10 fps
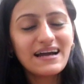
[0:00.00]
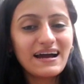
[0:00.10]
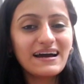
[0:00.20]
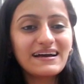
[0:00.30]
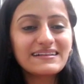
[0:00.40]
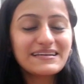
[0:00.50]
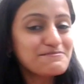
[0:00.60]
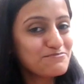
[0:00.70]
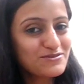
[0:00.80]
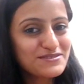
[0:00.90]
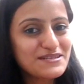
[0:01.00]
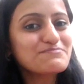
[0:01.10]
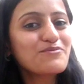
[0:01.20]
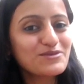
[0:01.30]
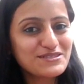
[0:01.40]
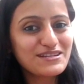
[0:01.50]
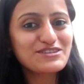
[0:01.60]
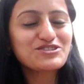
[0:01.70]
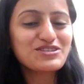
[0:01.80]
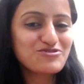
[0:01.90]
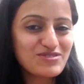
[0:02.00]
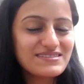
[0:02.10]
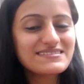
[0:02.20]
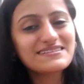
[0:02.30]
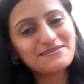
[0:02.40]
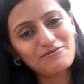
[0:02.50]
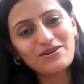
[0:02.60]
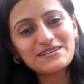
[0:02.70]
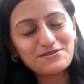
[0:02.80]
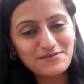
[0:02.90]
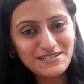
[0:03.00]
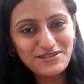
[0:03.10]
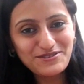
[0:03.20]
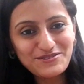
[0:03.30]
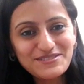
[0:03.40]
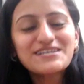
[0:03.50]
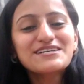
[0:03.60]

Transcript: I'll keep posting more such interesting mnemonics videos.